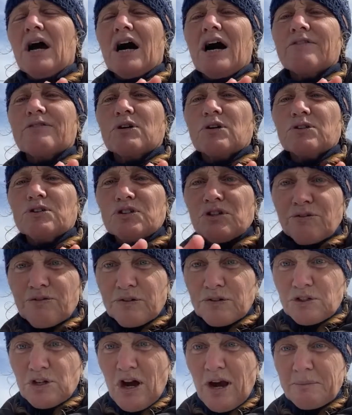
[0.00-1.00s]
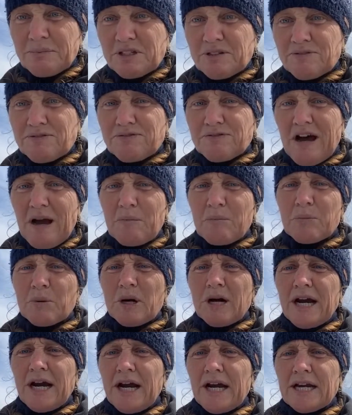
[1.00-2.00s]
I've got different types of
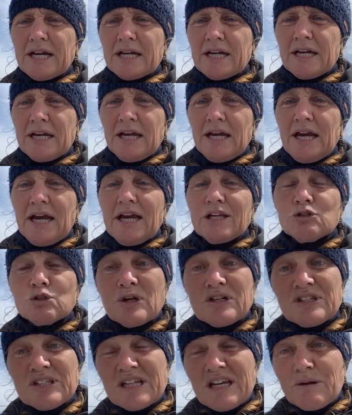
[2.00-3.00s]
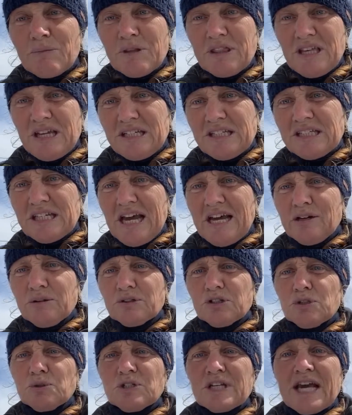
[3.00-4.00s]
fabric interestingly with these
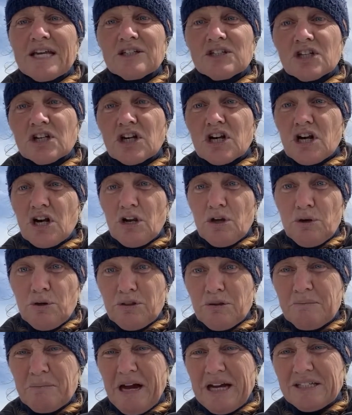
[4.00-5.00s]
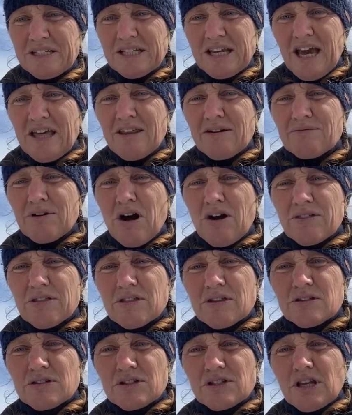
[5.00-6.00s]
sails you tend to glue them back together rather
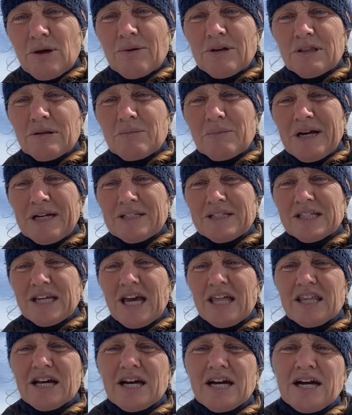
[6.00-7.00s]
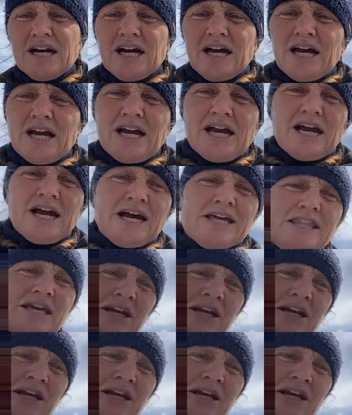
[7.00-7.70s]
than sewing them back together and